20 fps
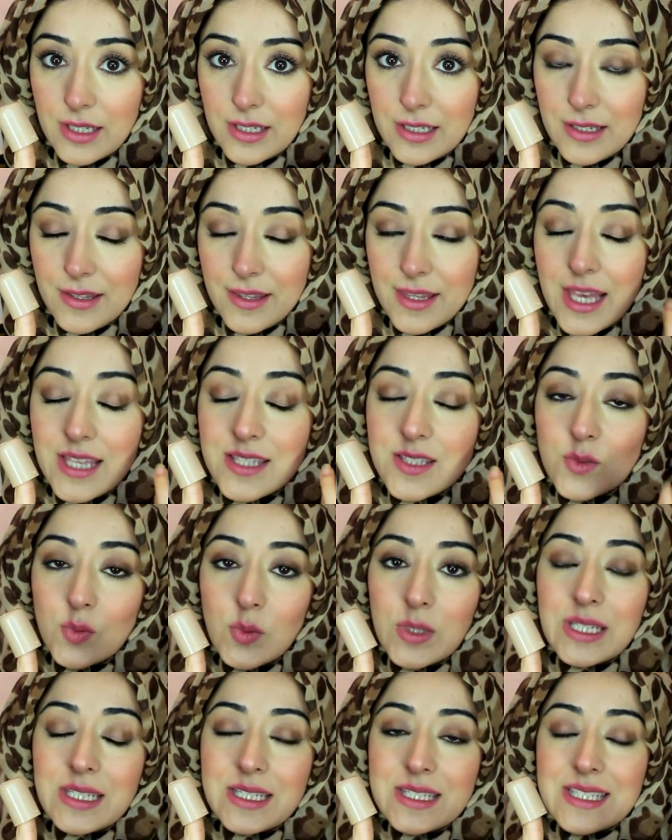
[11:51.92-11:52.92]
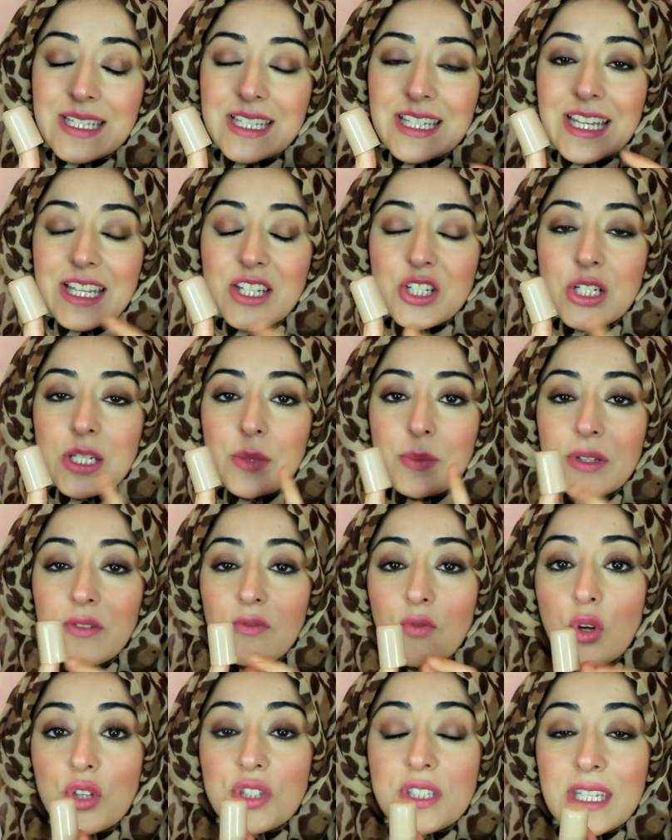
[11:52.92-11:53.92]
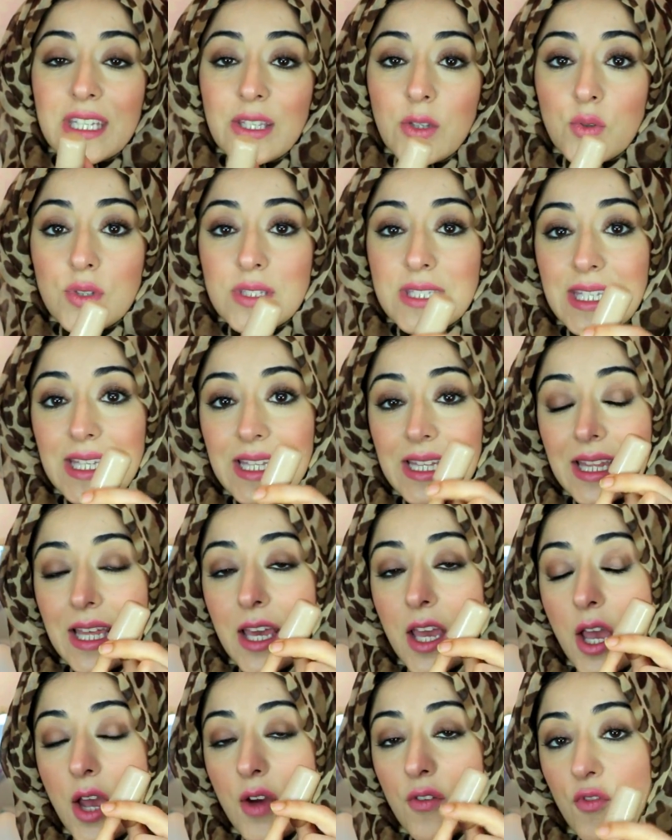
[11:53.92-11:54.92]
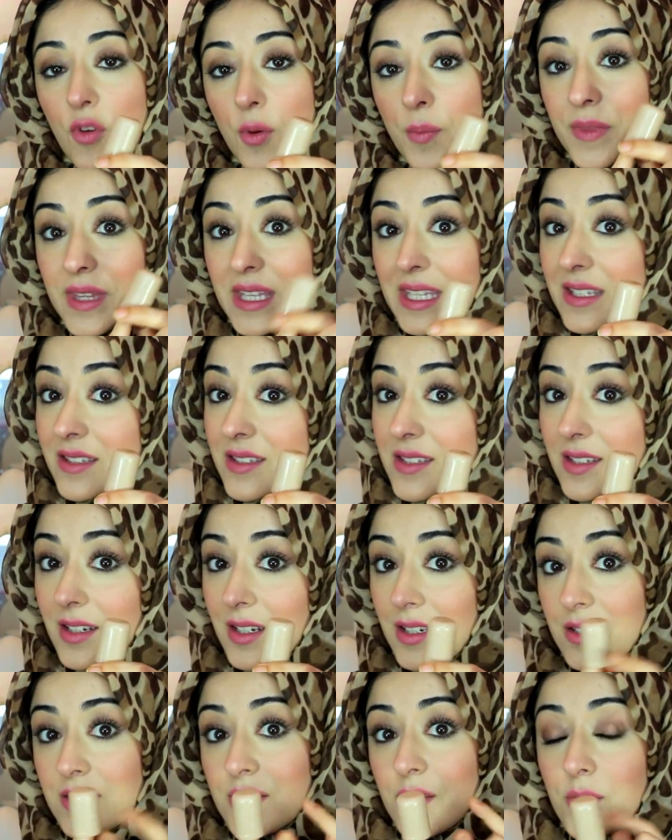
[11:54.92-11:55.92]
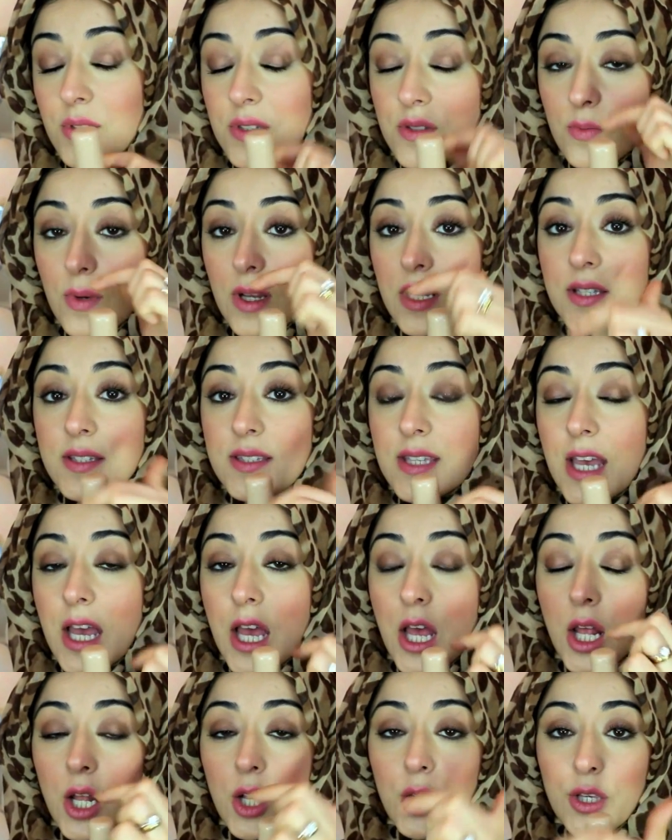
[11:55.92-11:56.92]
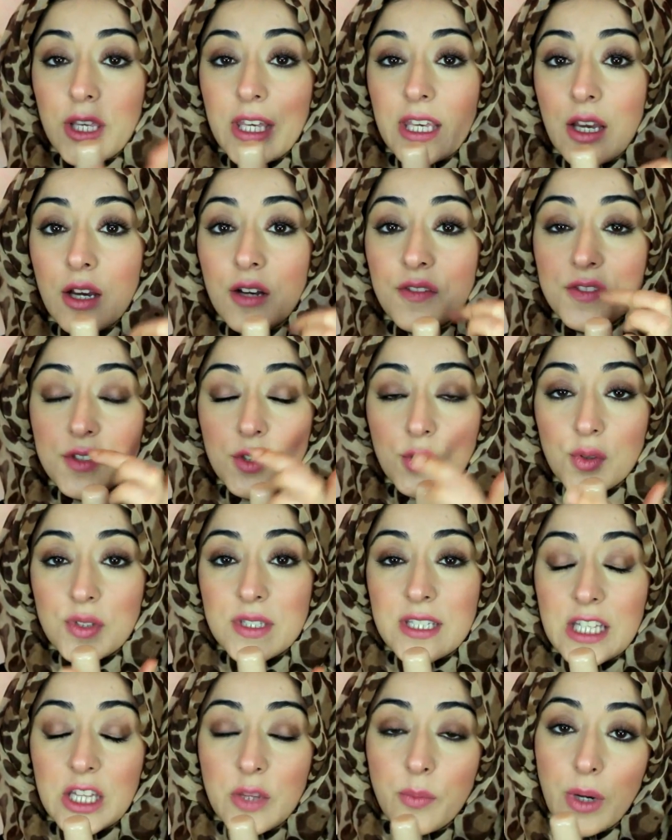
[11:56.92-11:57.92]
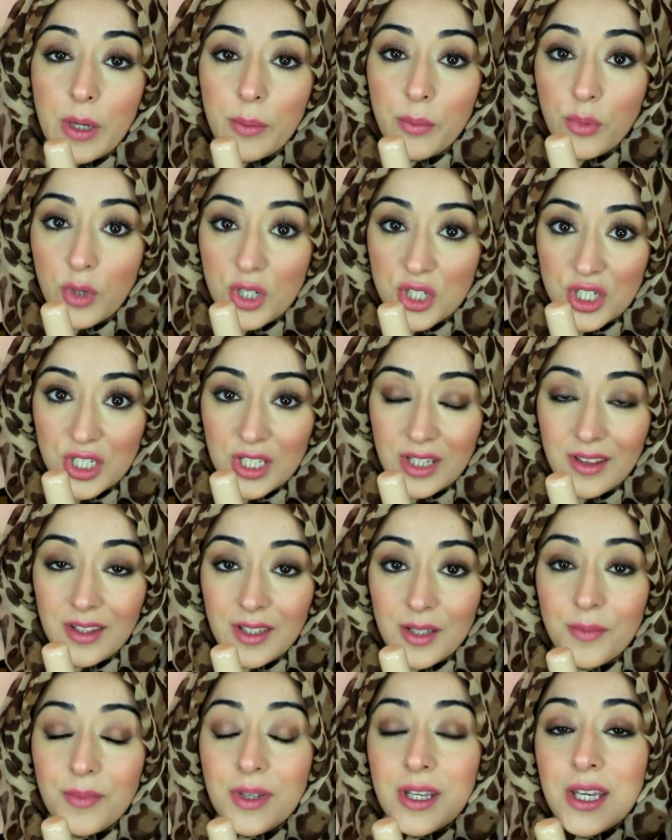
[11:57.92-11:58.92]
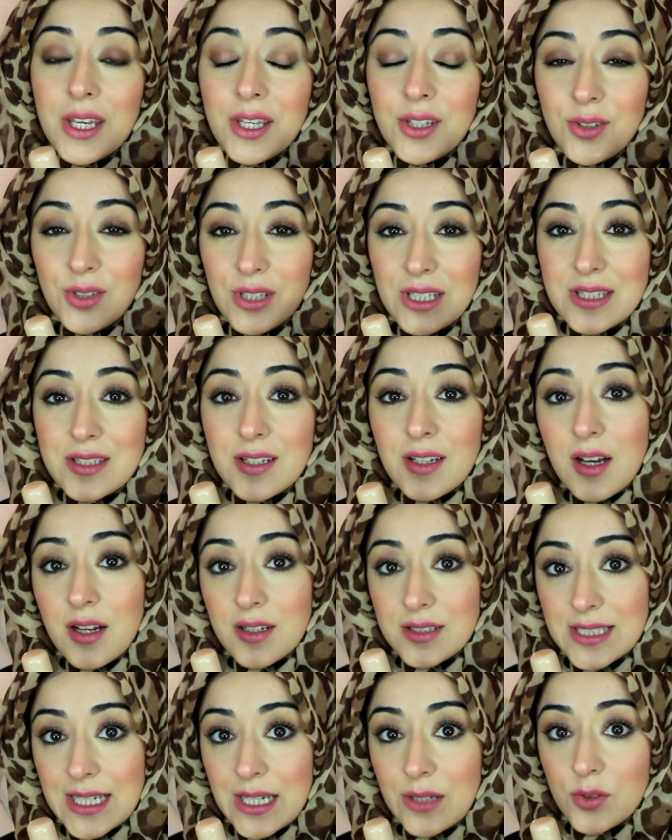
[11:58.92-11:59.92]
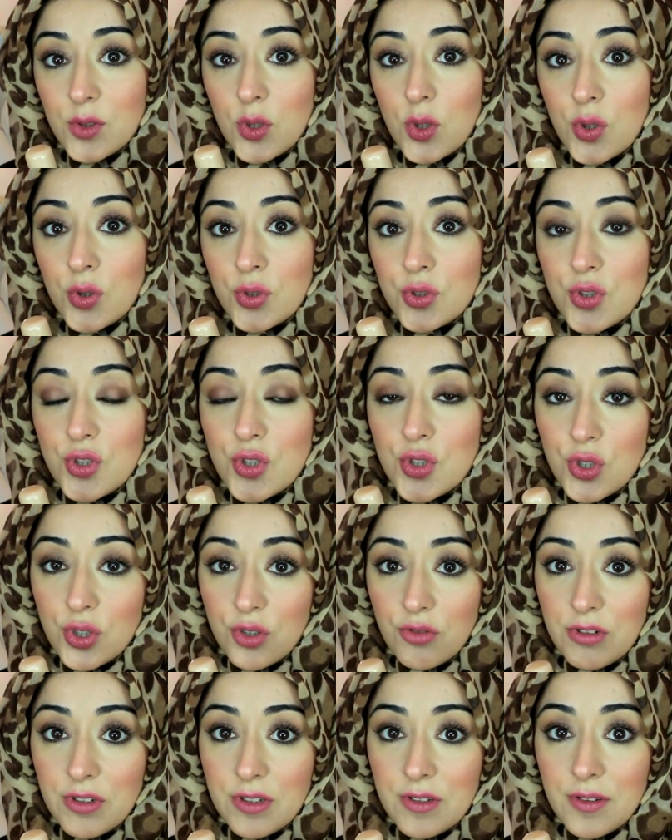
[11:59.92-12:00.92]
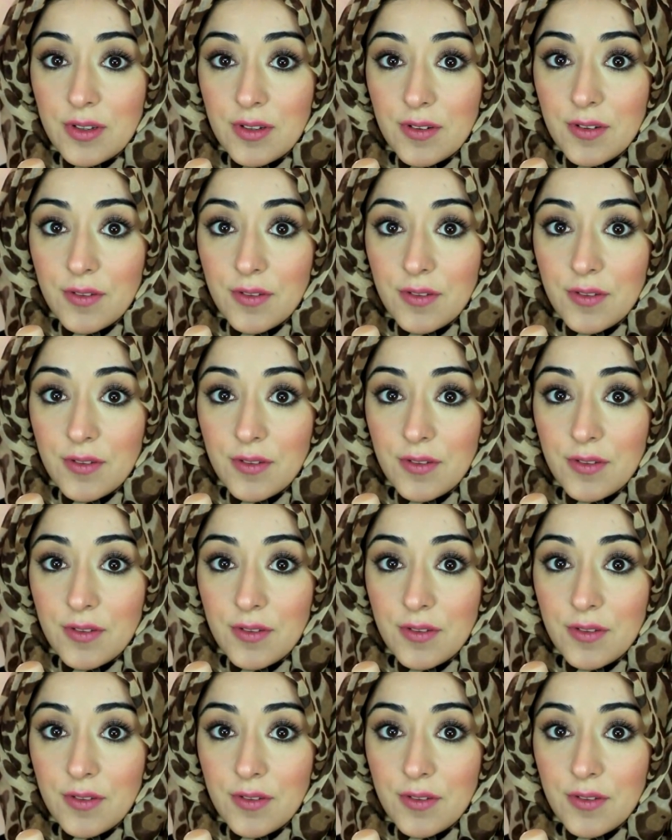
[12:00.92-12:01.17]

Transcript: and that sweetness can actually be rotting your teeth from the inside. So as well as looking after your teeth by brushing them, you need to cut down on sugary